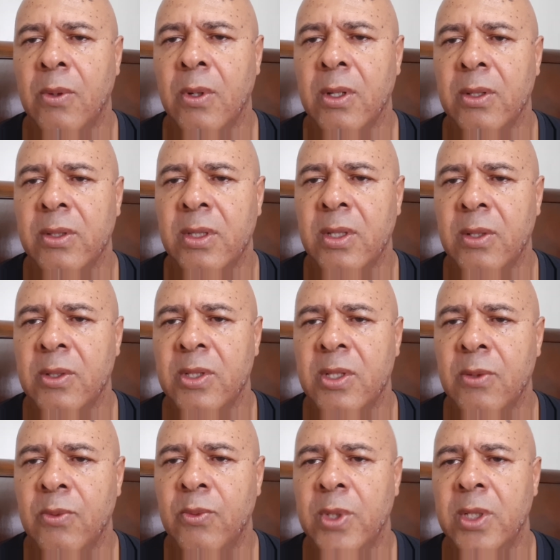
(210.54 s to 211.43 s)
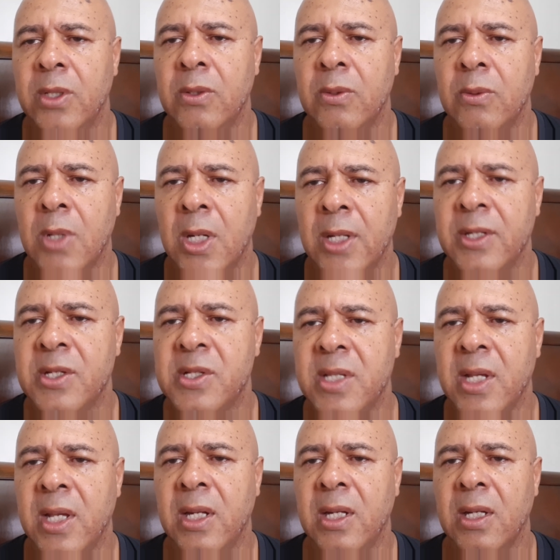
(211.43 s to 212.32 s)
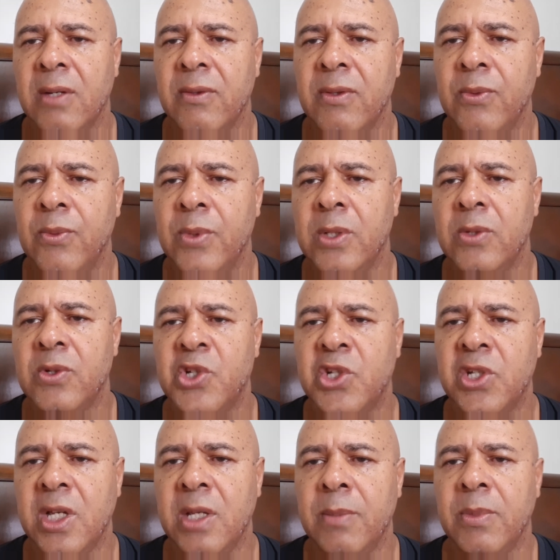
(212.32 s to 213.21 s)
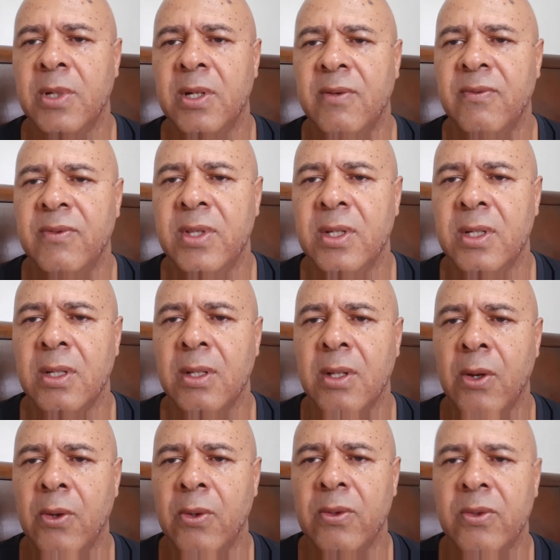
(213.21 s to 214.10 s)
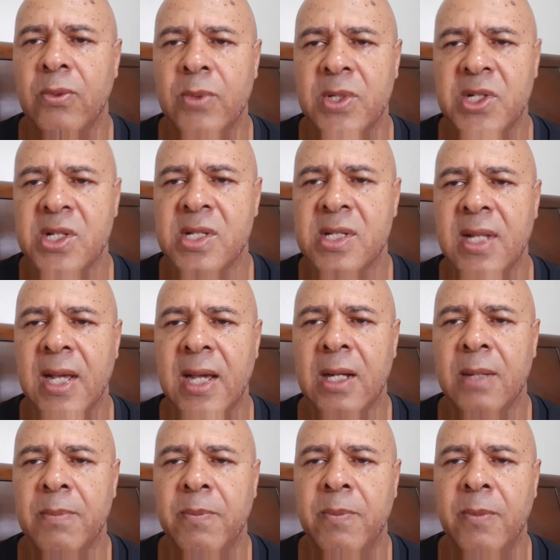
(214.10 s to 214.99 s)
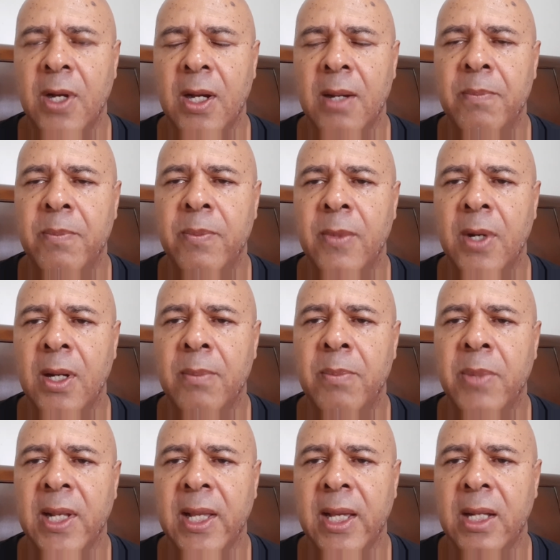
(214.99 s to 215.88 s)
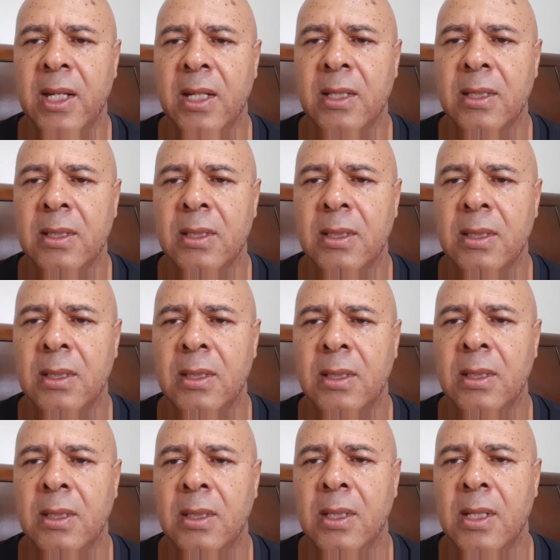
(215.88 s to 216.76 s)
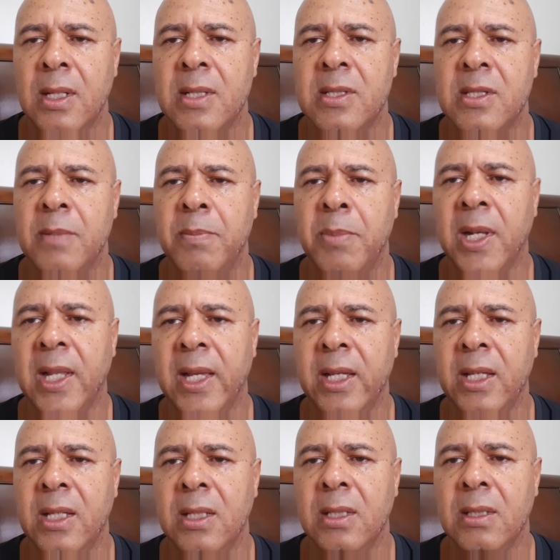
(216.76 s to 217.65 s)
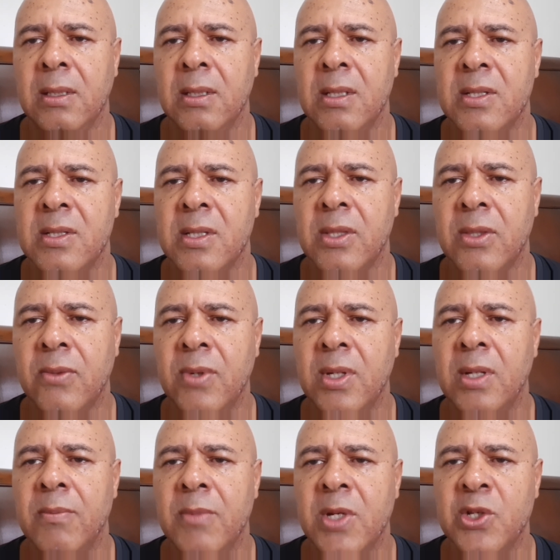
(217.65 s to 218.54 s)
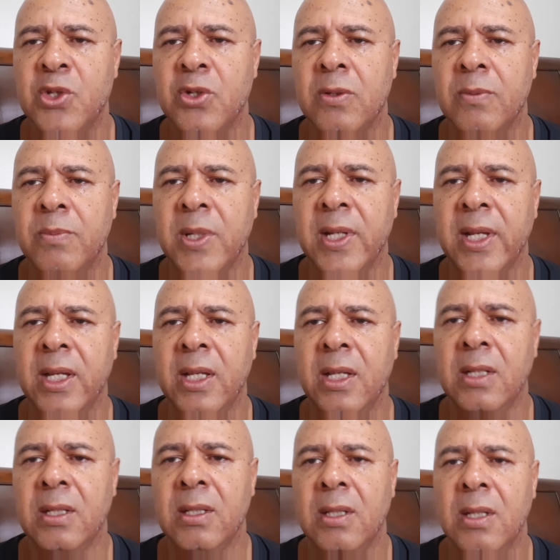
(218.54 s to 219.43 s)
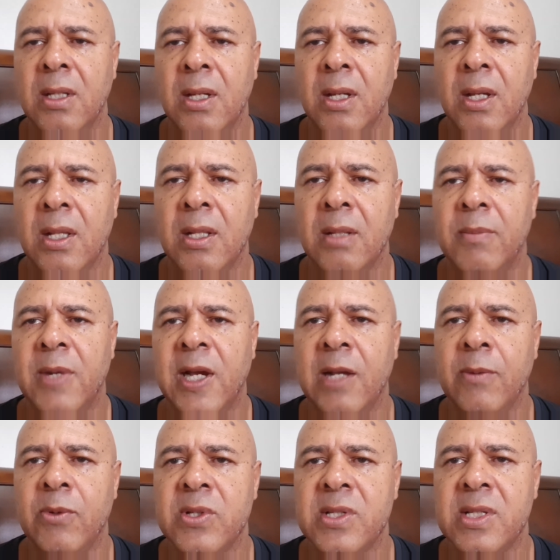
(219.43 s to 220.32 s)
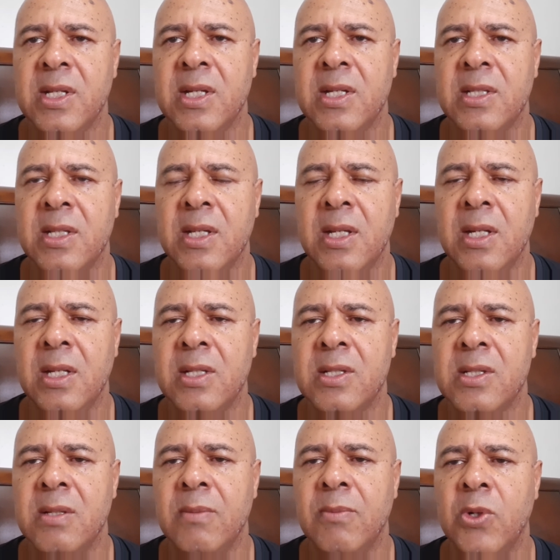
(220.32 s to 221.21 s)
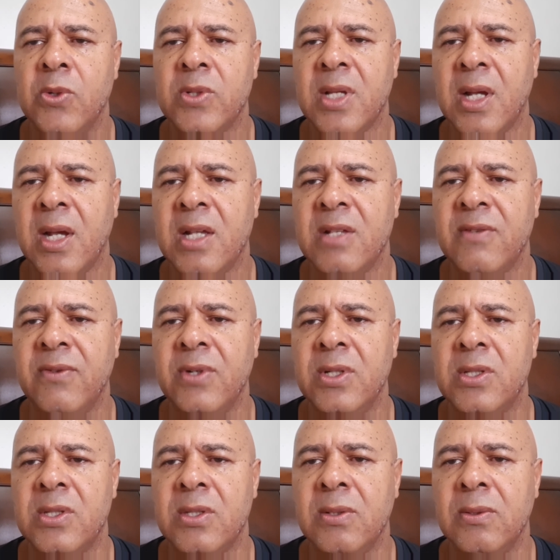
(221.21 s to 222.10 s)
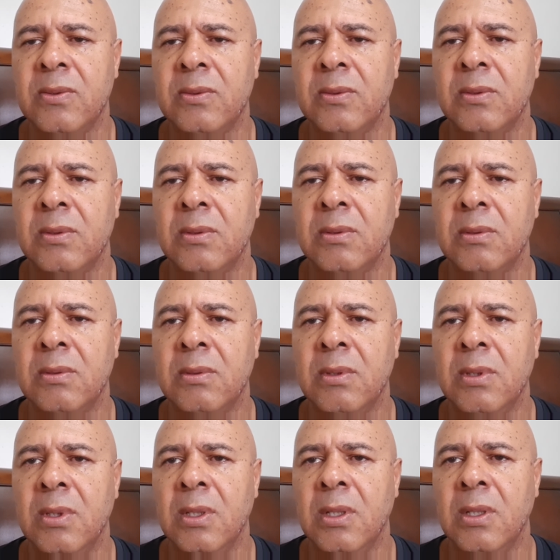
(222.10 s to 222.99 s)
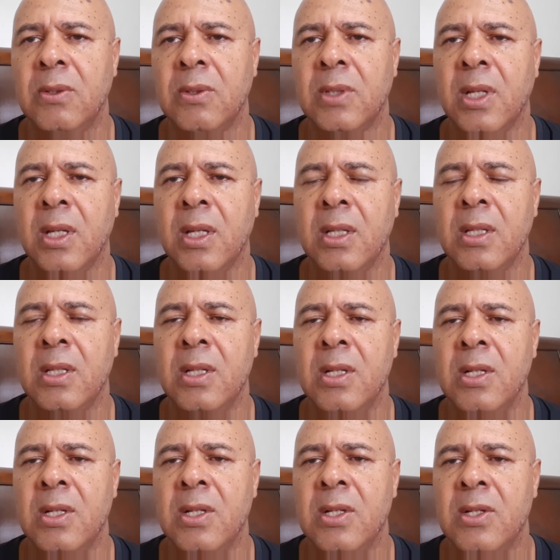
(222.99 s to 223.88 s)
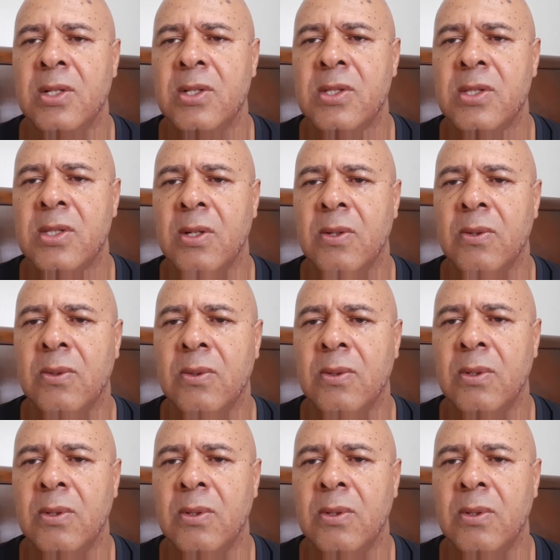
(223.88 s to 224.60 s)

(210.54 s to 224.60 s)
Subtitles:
real understanding of the real shape of the Earth, which is not a planet. It's a plane. It's a three-dimensional plane, and the Bible says it is the Most High's footstool. Okay, so